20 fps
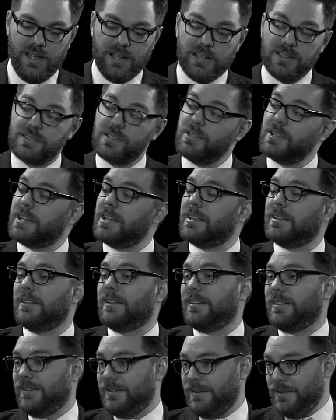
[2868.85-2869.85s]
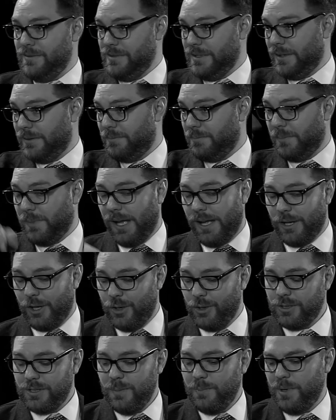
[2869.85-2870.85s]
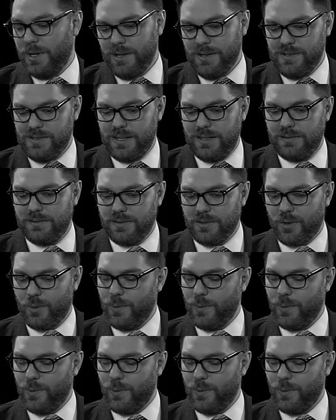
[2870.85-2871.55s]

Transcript: Because here's a good comparison.